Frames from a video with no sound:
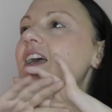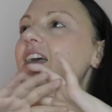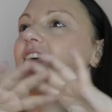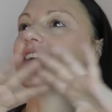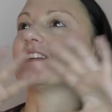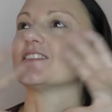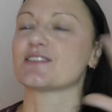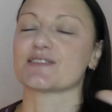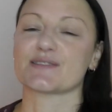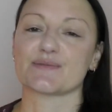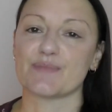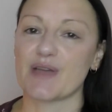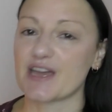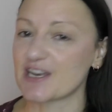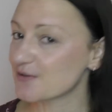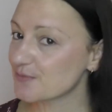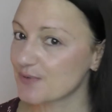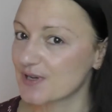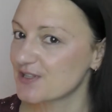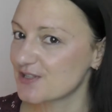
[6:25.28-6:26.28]
It doesn't
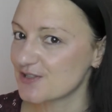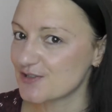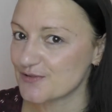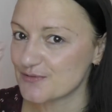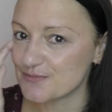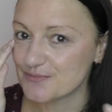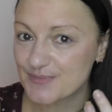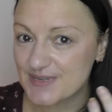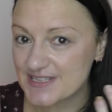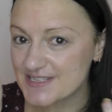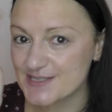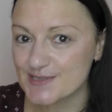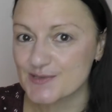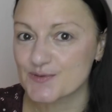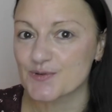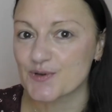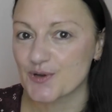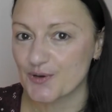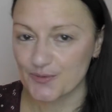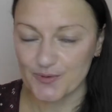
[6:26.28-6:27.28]
matter whether you
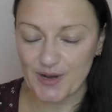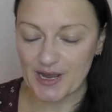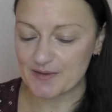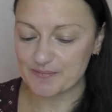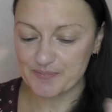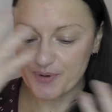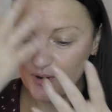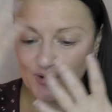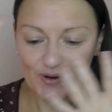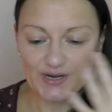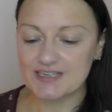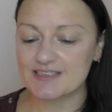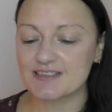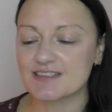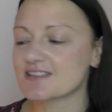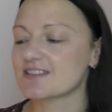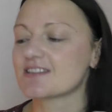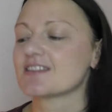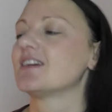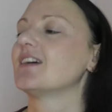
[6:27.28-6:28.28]
miss a
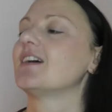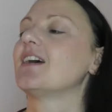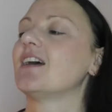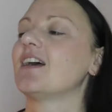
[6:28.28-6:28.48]
point.